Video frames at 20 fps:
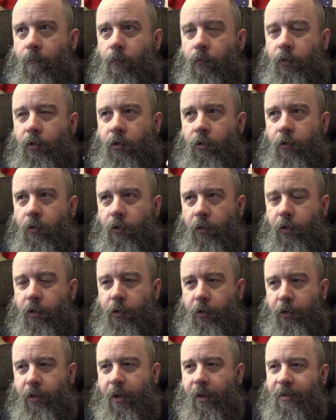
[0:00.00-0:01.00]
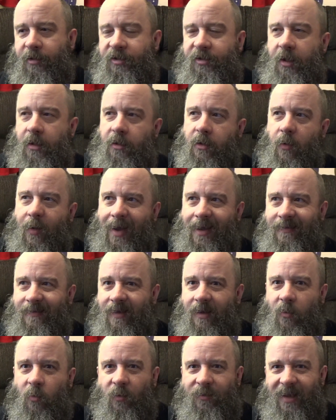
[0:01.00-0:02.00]
you're going to sit and go,
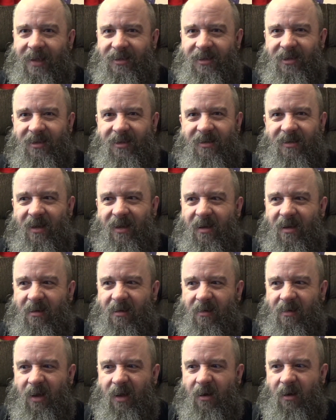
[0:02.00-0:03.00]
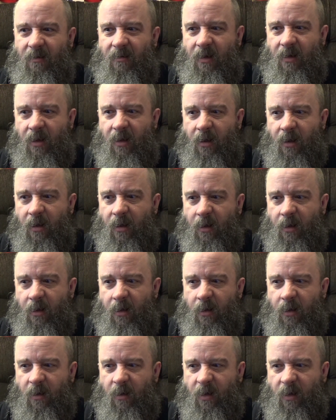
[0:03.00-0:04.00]
18, well, that's just like, you know,
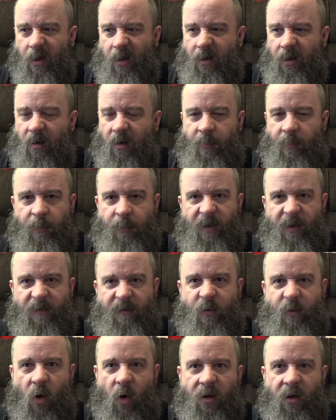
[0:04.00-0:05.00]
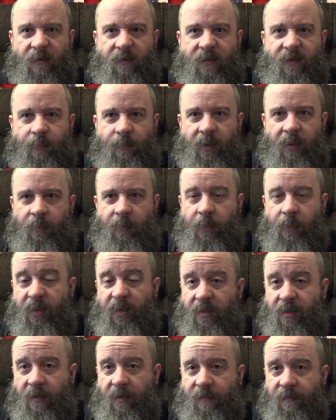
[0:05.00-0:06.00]
I don't know, maybe a squad or something, maybe
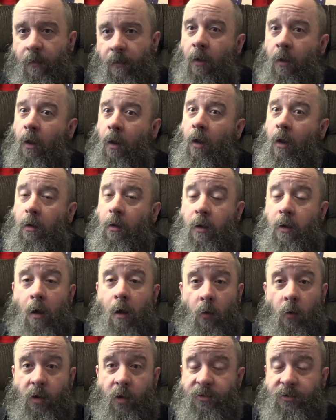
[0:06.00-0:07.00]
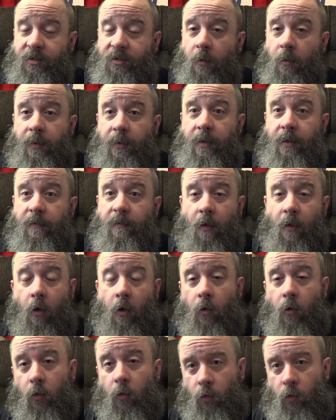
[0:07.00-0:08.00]
this. No, Custodes
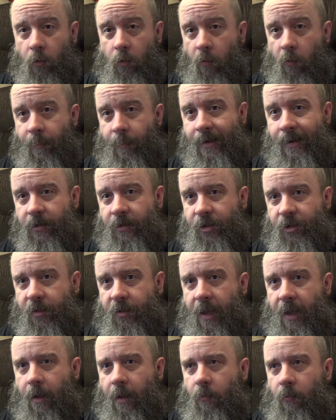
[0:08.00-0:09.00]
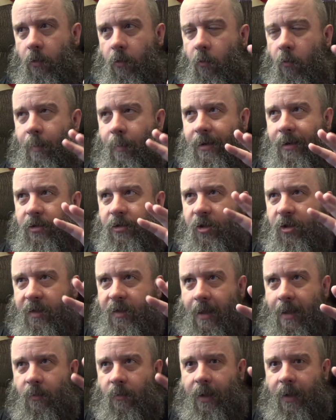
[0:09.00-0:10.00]
are low miniature
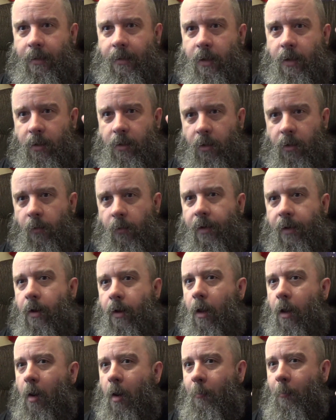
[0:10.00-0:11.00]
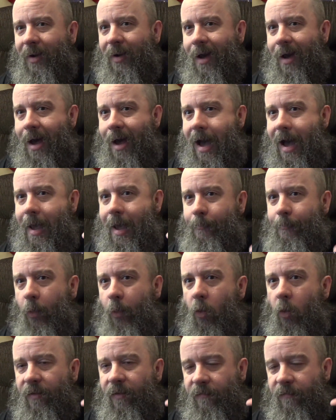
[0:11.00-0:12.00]
count in the unit, but high
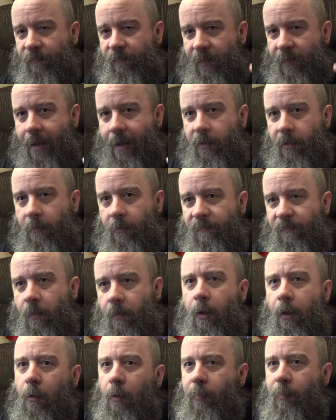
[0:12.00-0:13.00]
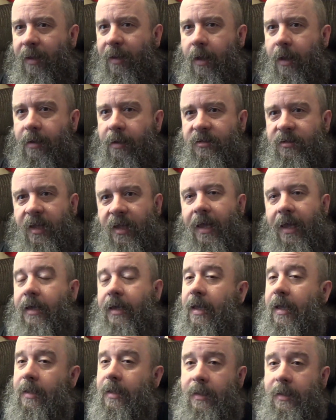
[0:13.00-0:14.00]
points values, because they
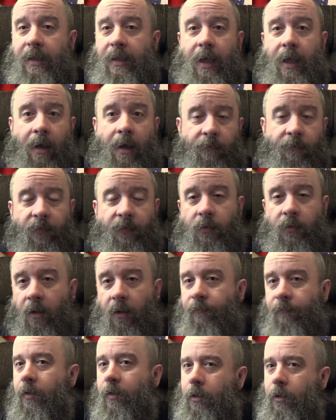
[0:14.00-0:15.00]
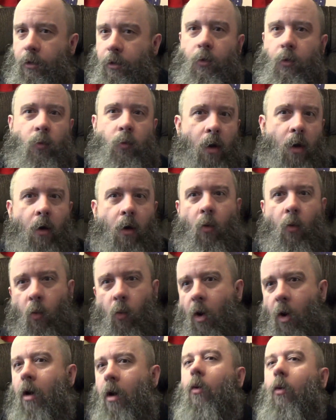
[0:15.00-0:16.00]
get the ever-loving
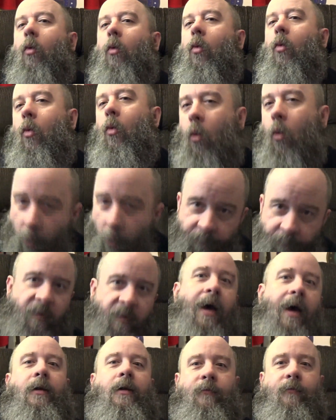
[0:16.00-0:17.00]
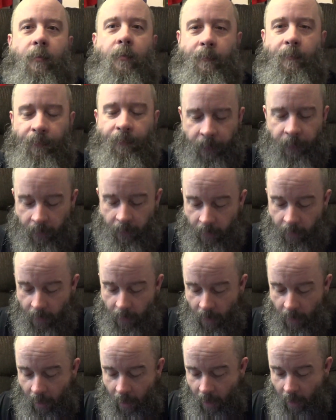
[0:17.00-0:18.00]
you-know-what whooped out of them.
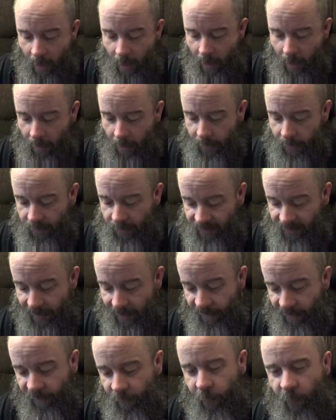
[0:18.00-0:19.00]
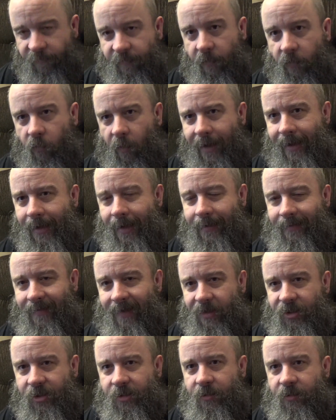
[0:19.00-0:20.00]
This was a great
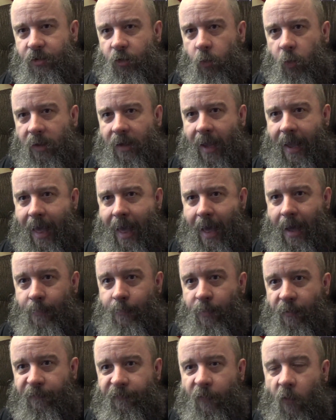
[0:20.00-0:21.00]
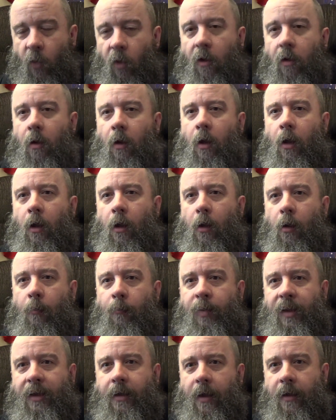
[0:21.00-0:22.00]
addition to what I had before,
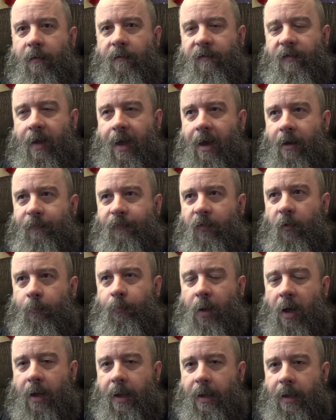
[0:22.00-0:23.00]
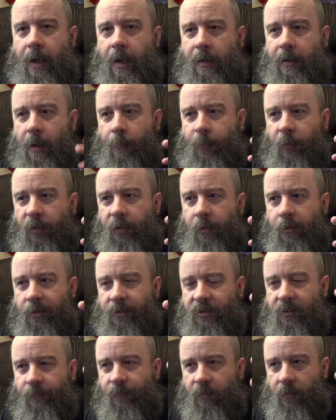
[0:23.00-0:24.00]
because after buying a couple
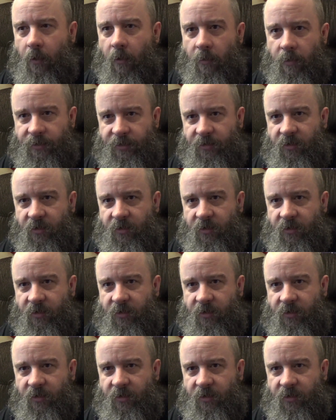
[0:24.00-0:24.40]
units of Alaris